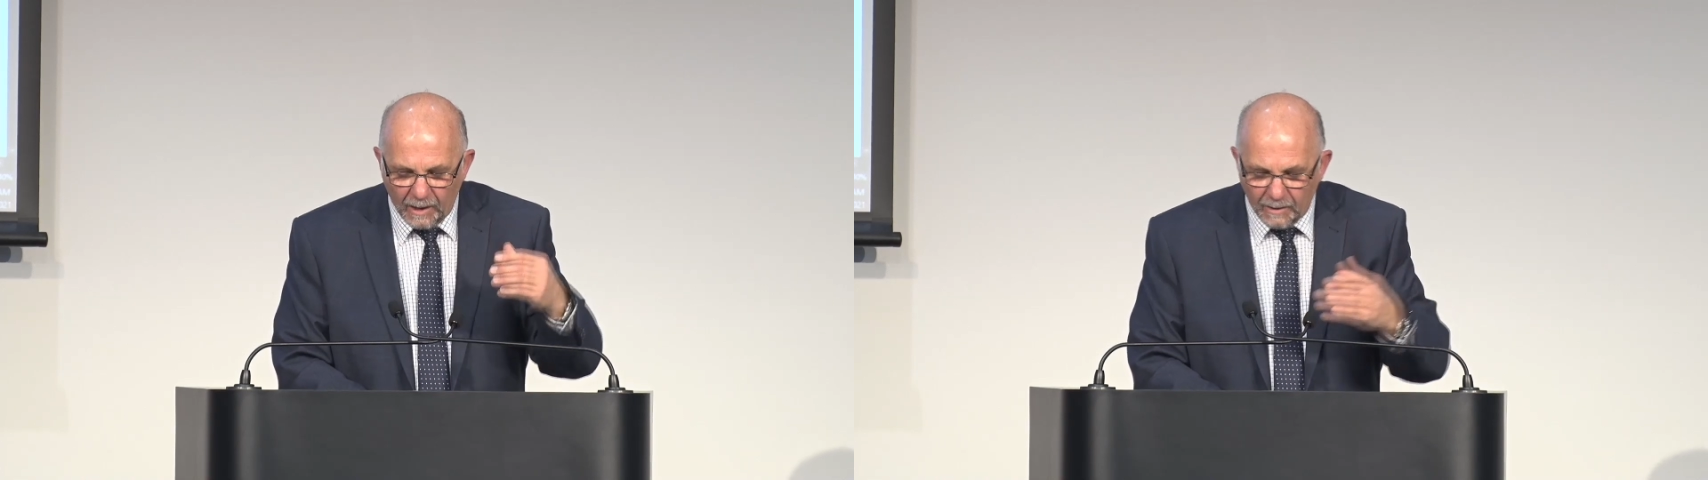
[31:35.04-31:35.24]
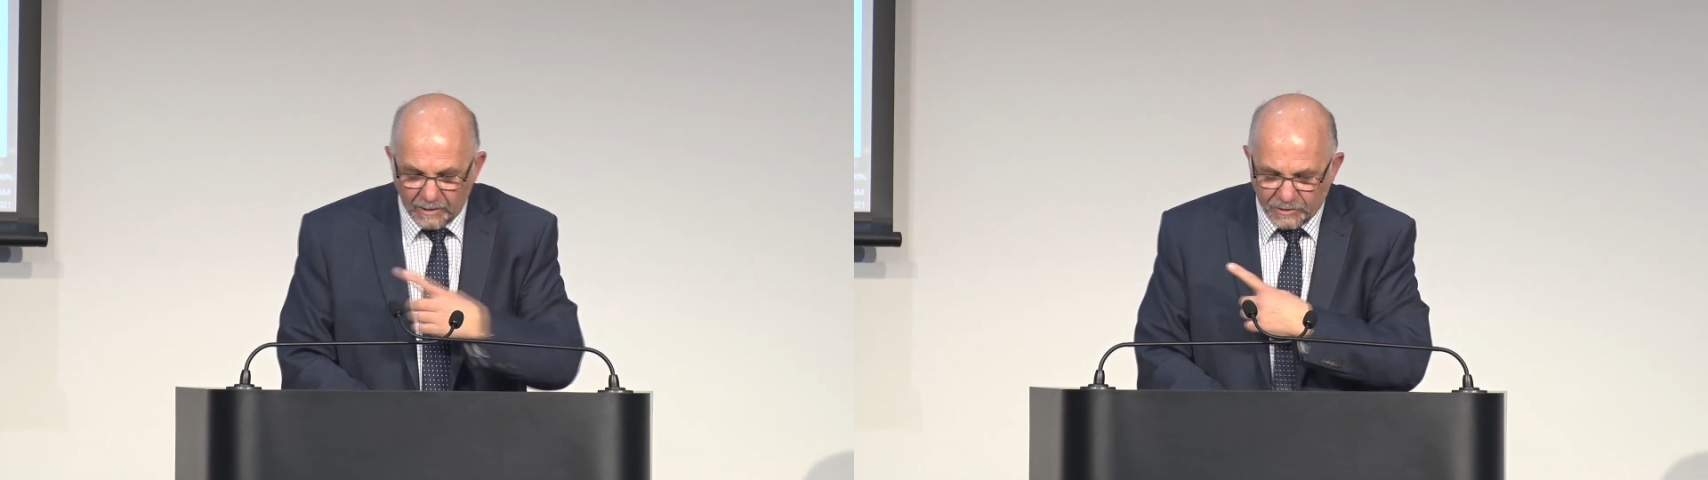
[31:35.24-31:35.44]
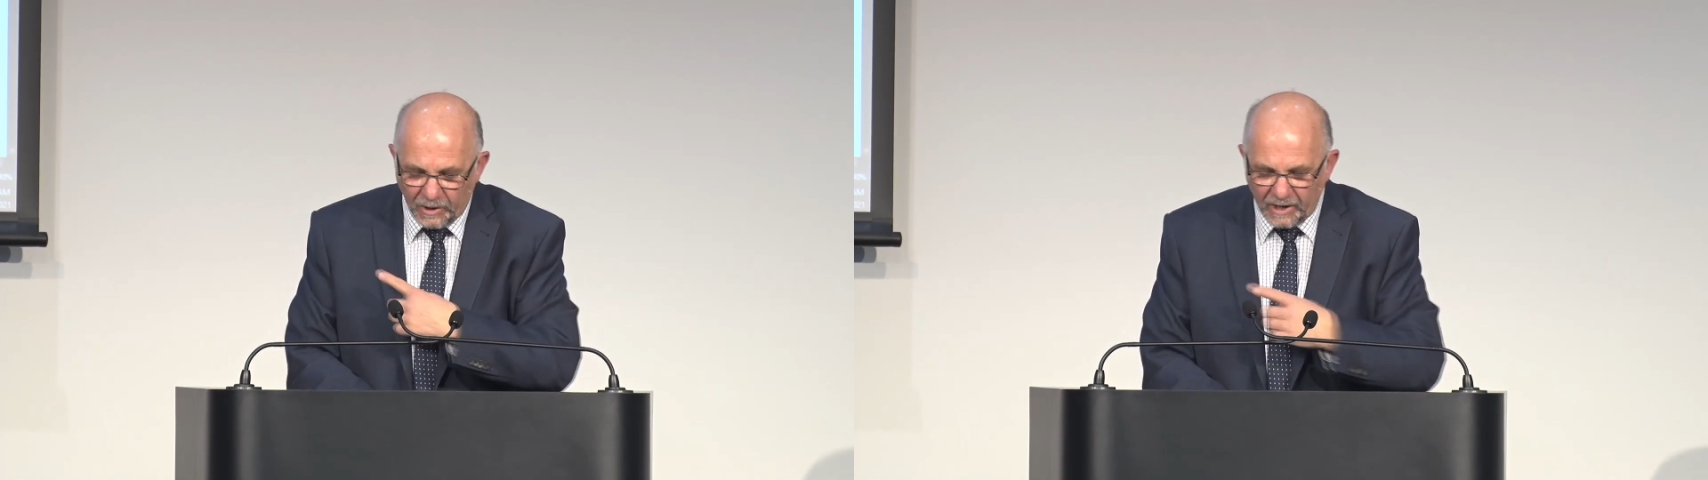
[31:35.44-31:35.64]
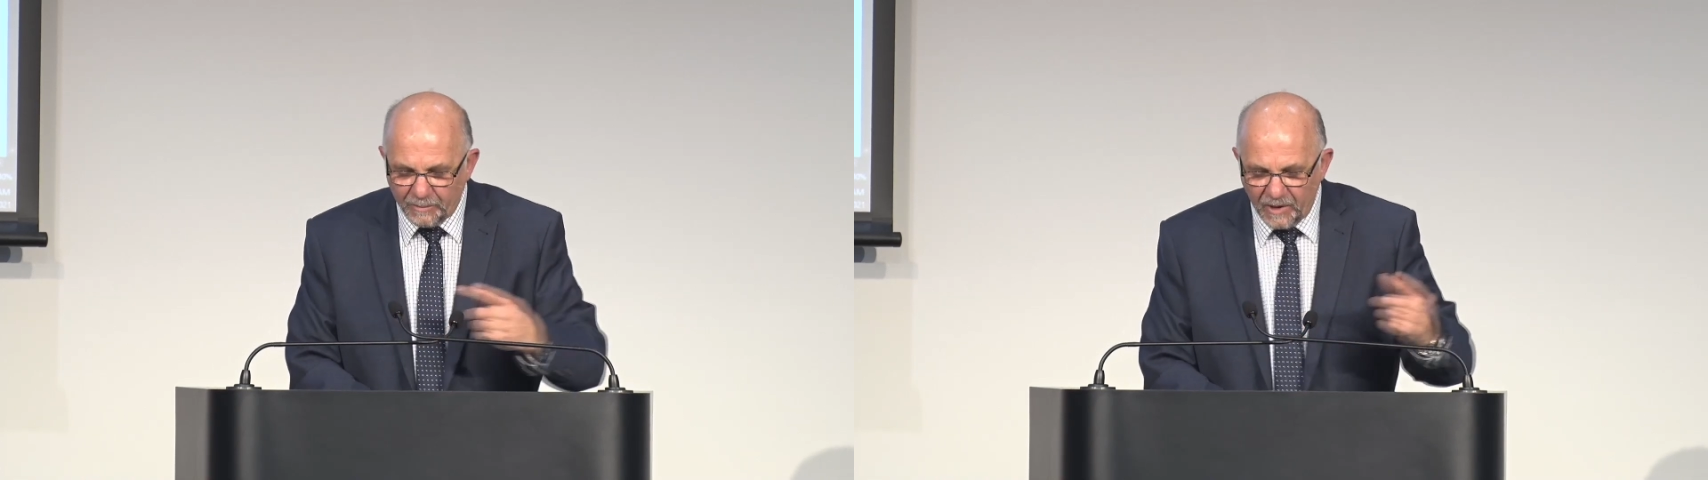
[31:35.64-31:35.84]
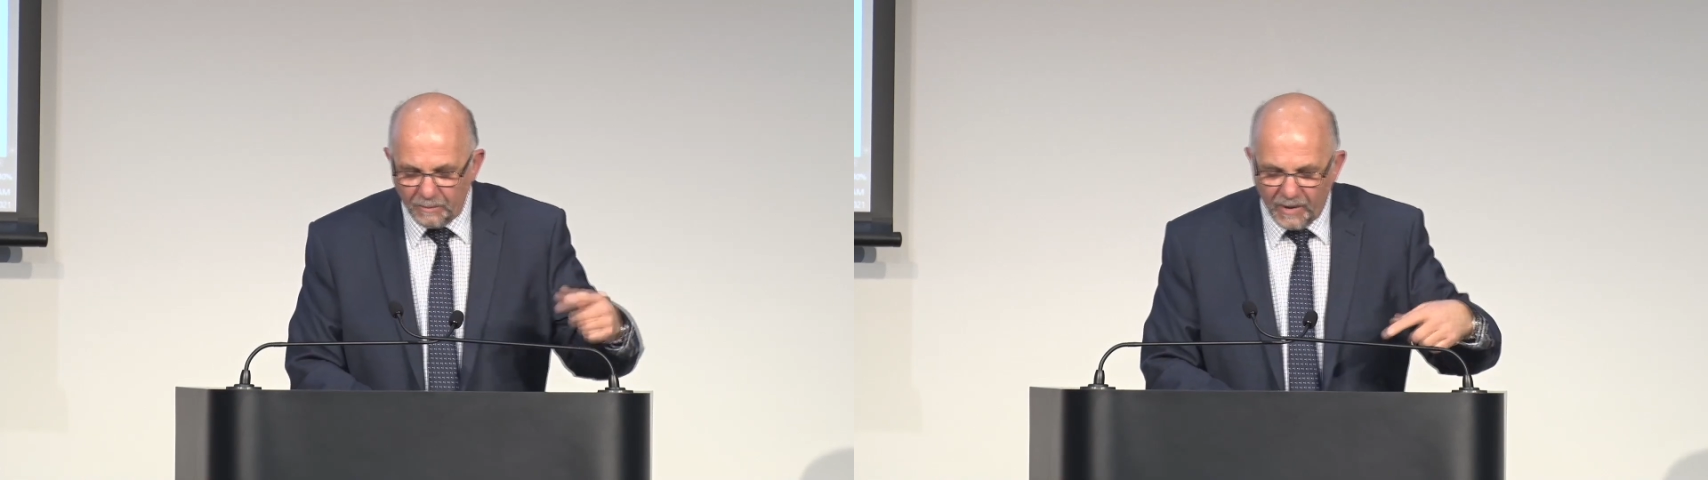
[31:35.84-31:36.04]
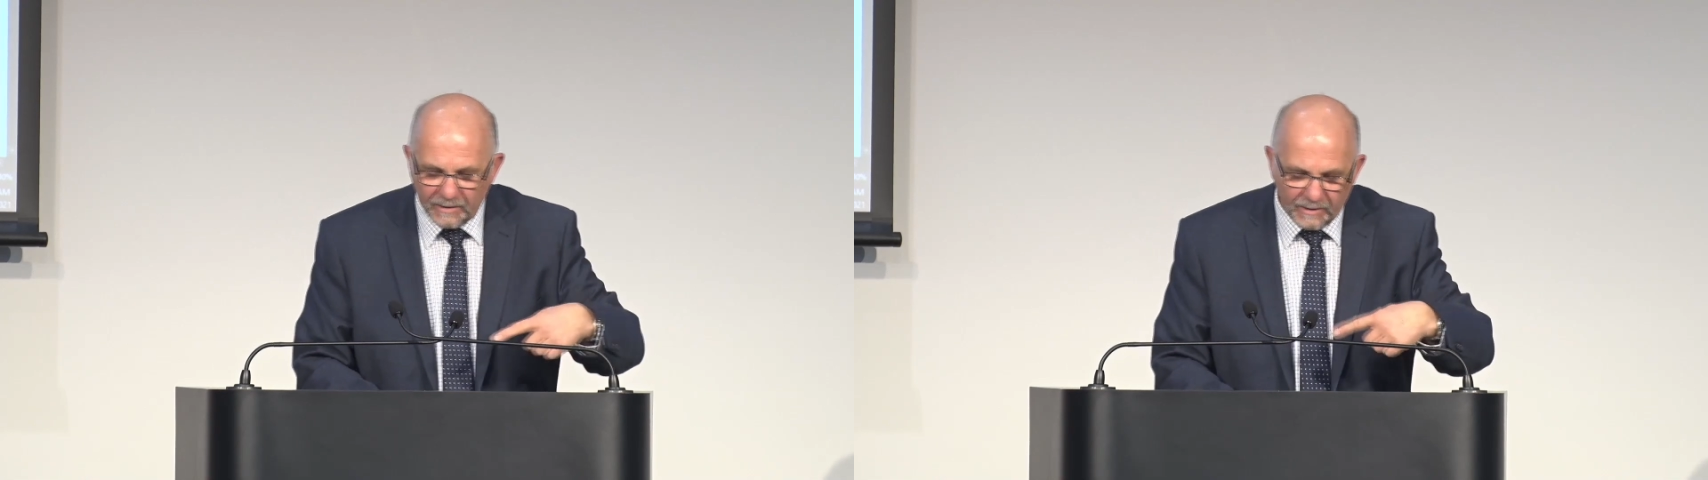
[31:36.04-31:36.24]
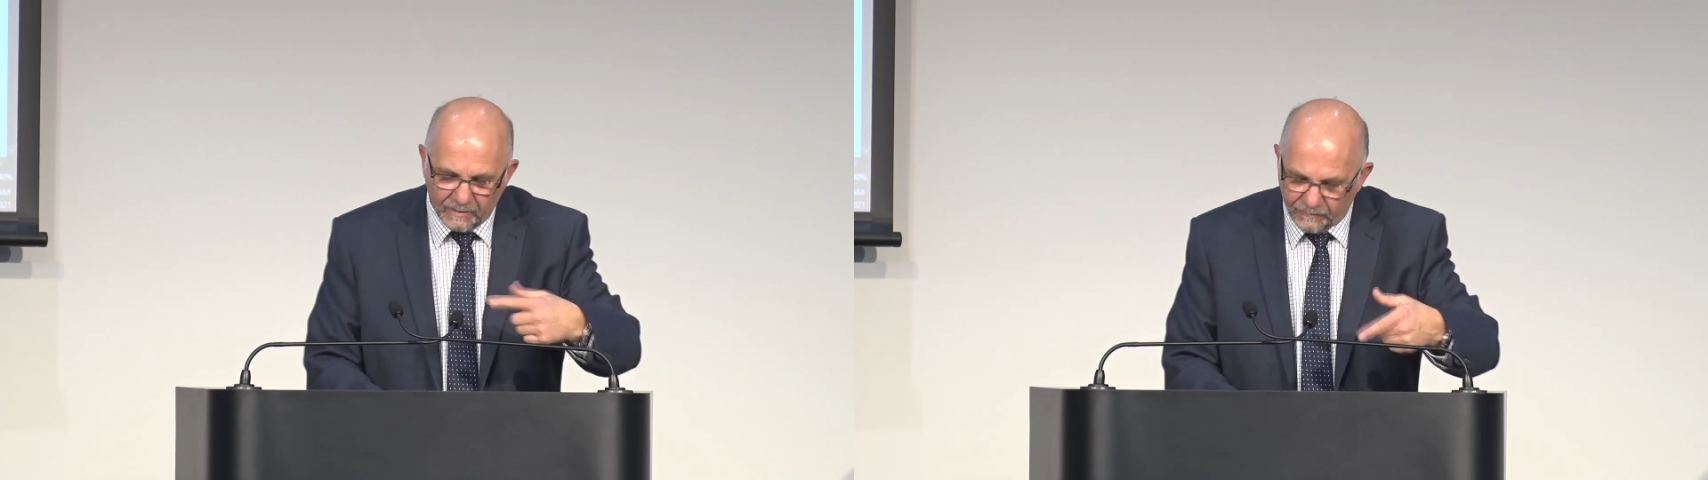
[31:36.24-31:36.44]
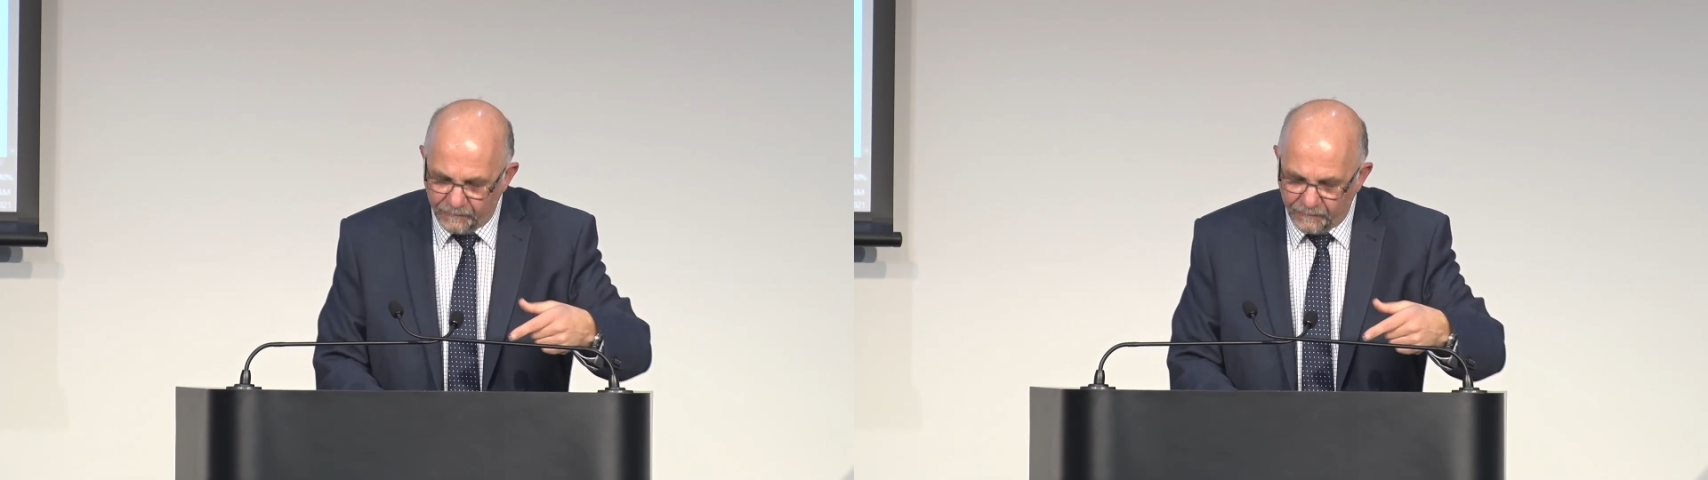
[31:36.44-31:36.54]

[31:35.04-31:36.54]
It's not up there, but